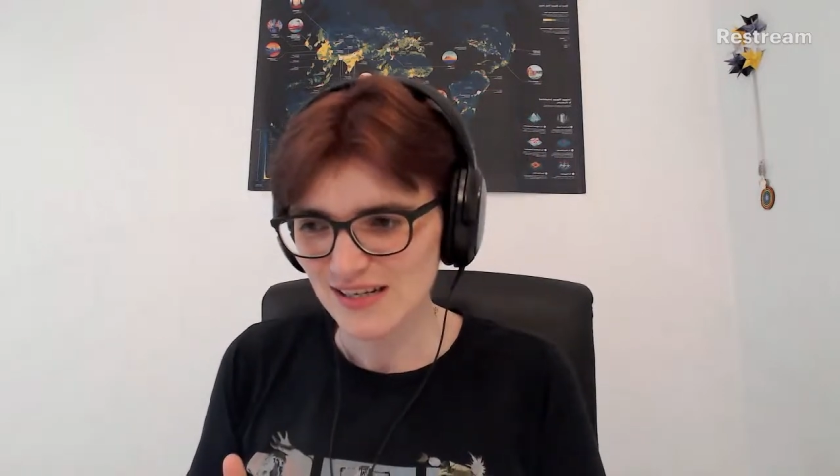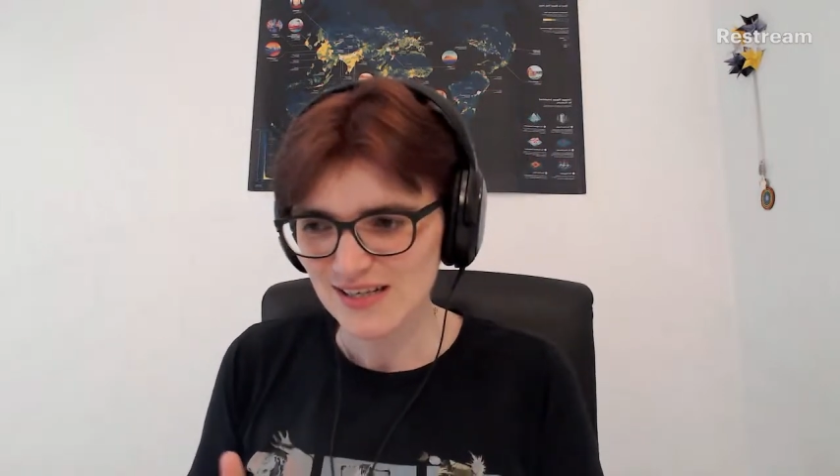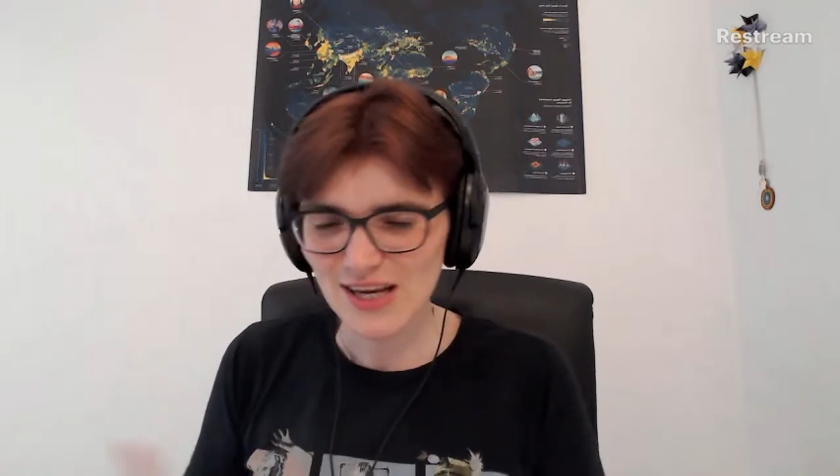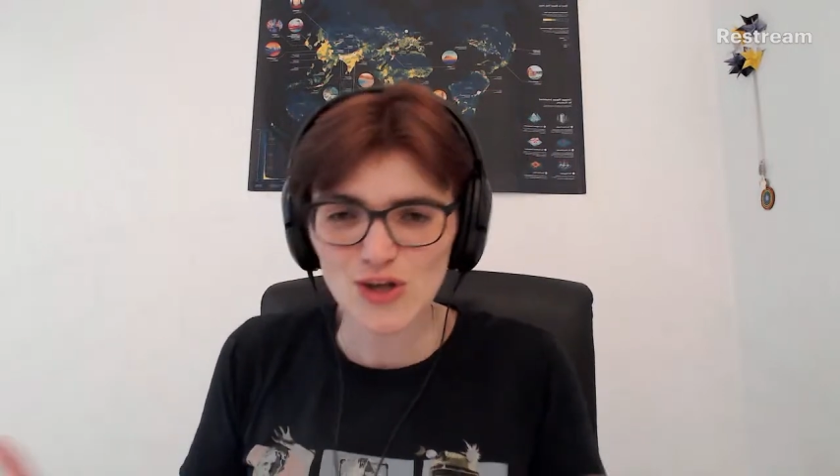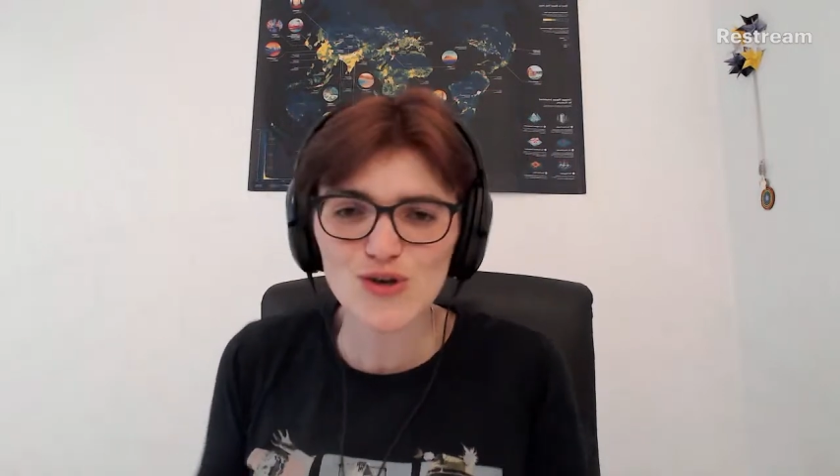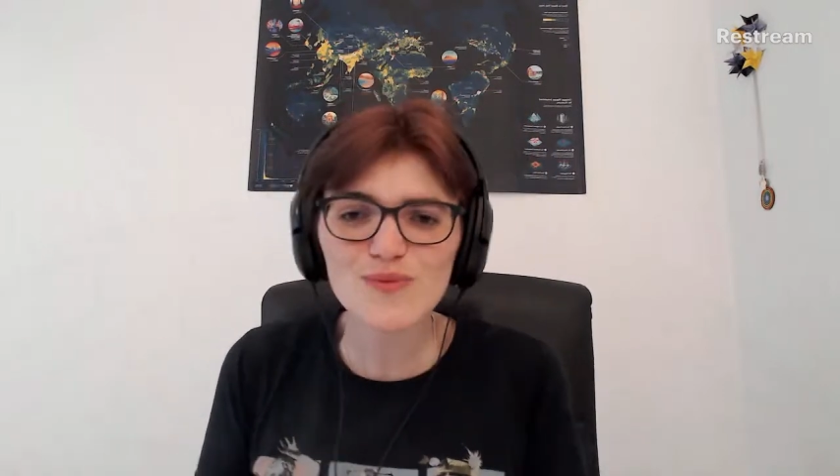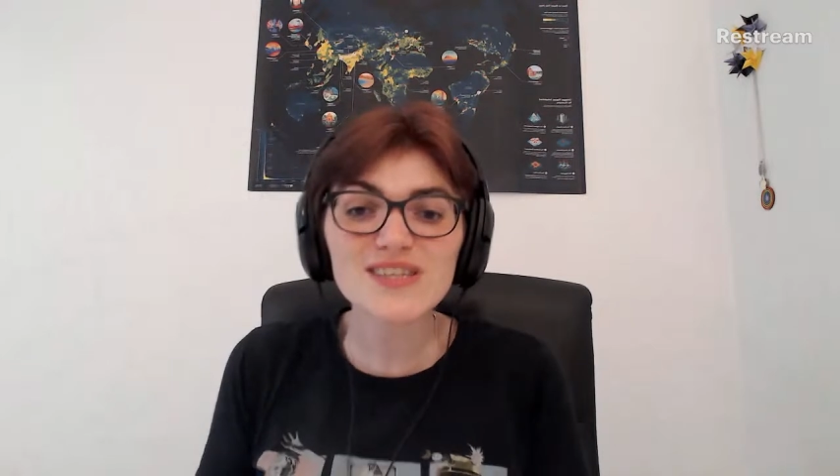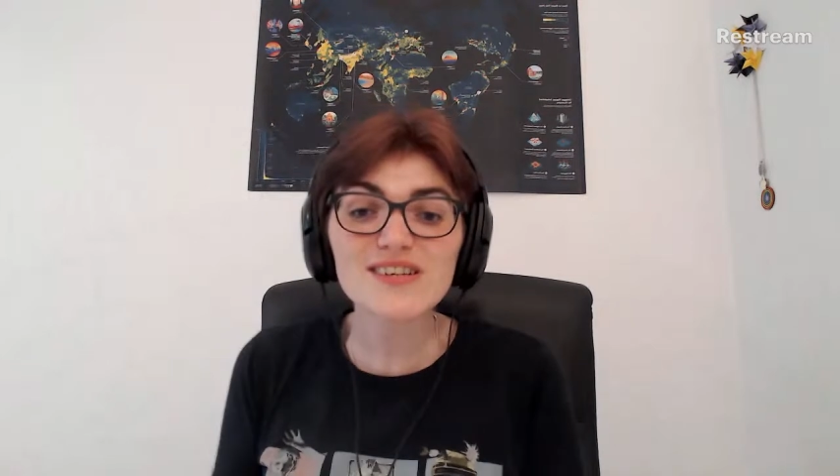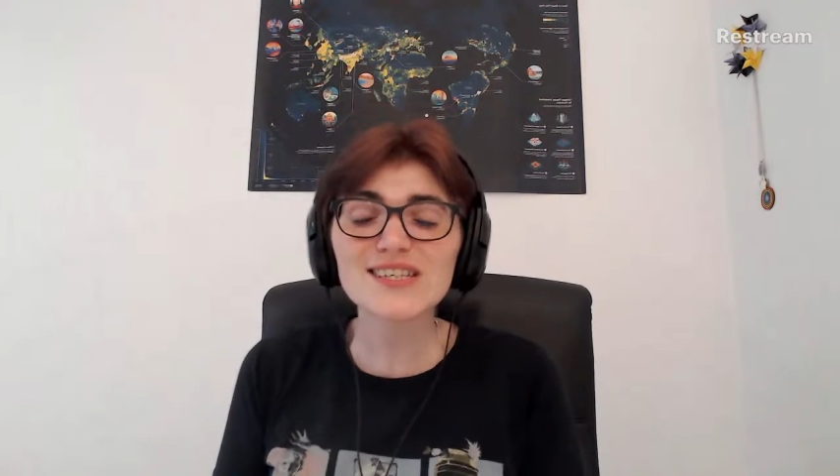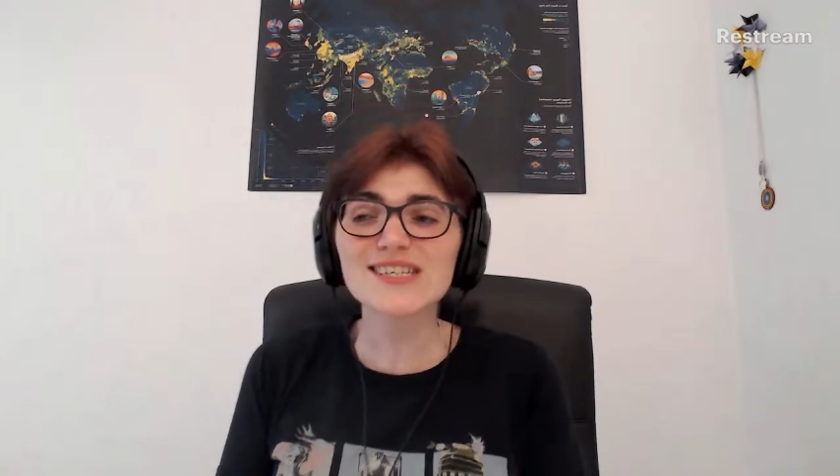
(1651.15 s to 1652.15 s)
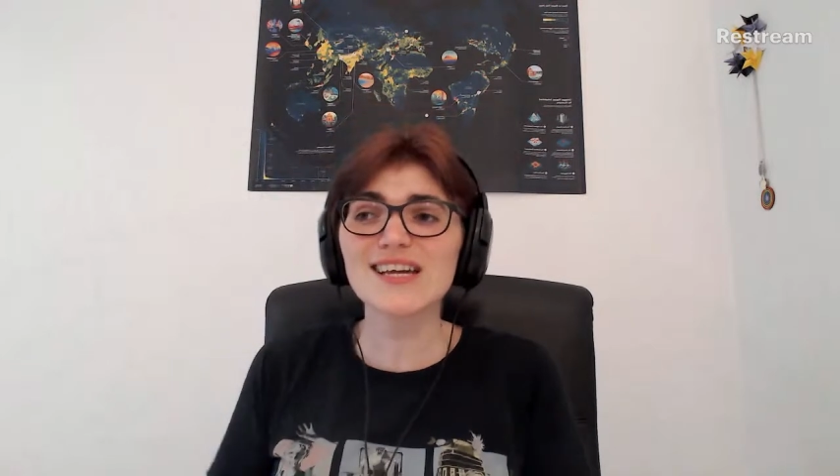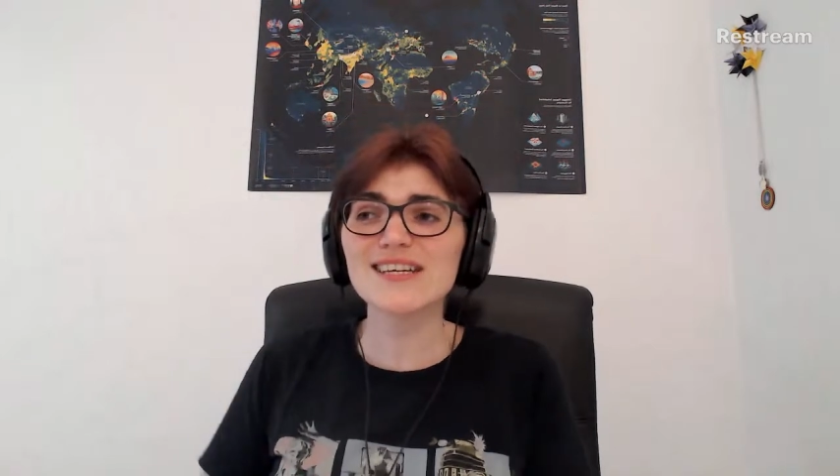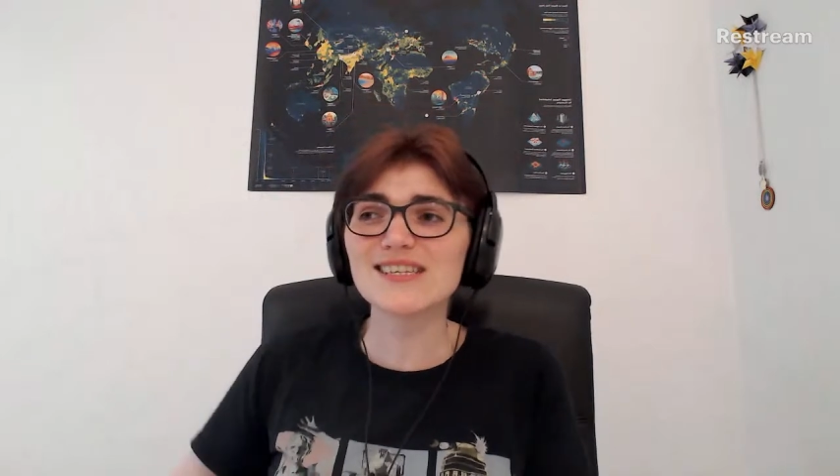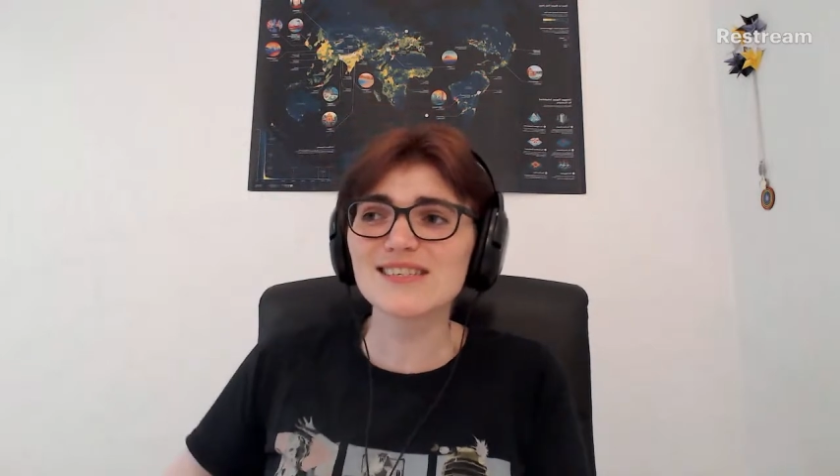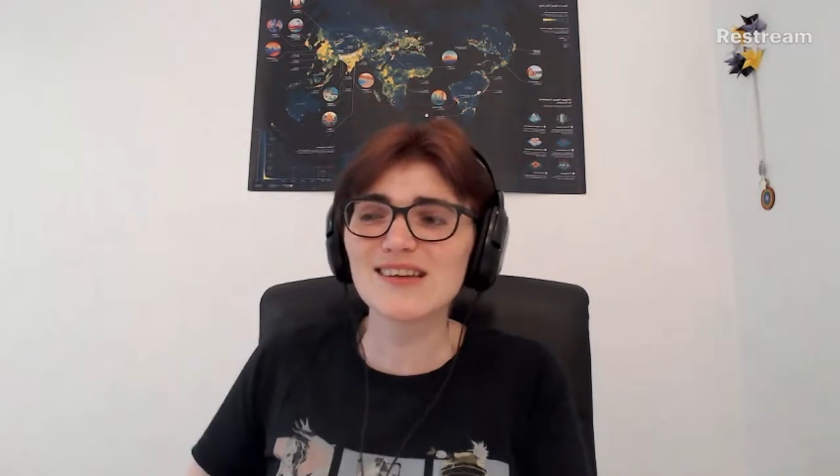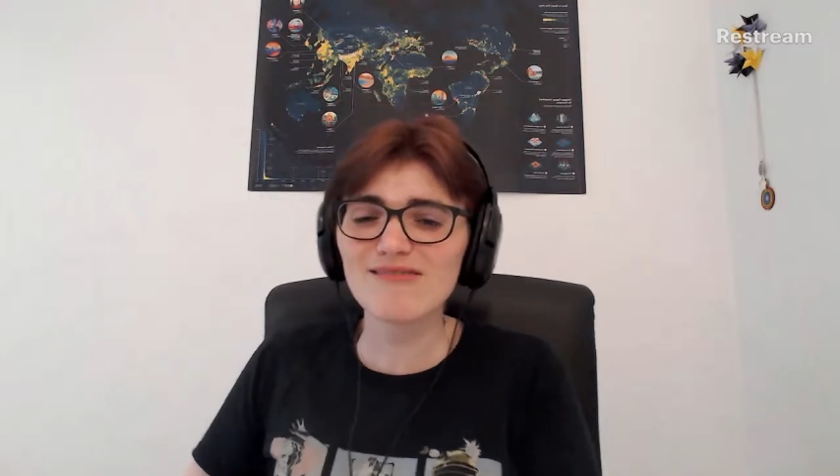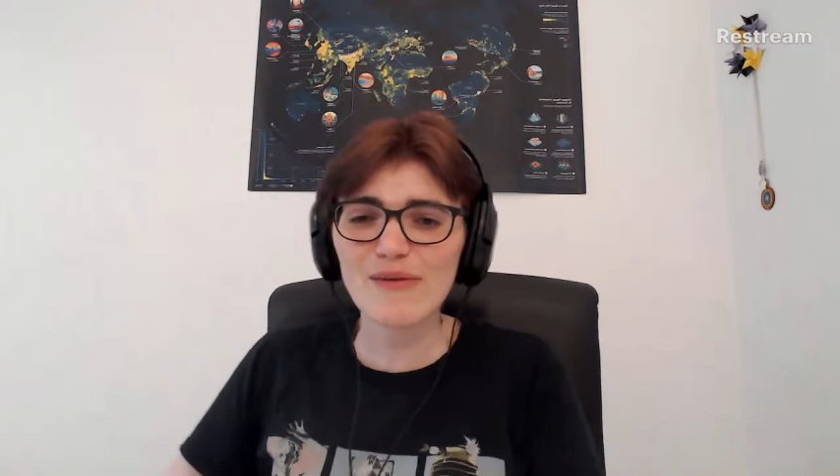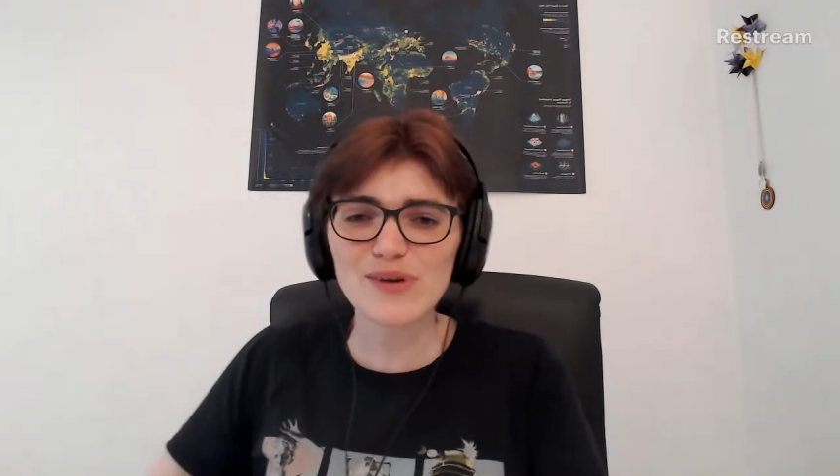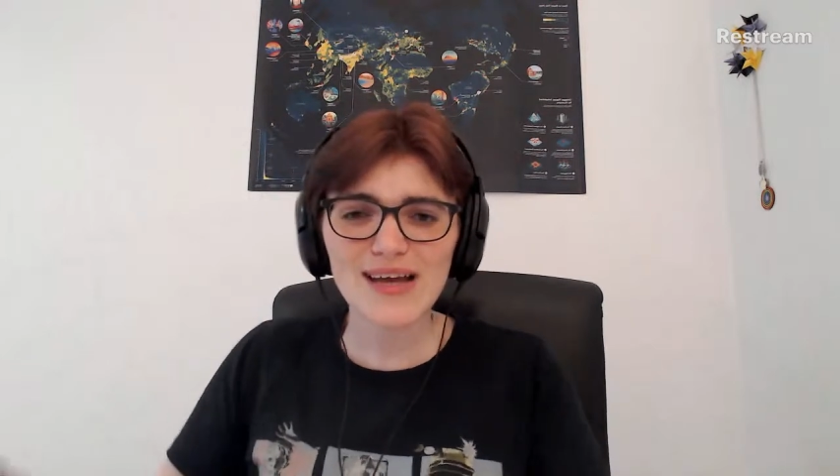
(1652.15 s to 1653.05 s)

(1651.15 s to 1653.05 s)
It's like humans are designed to sit around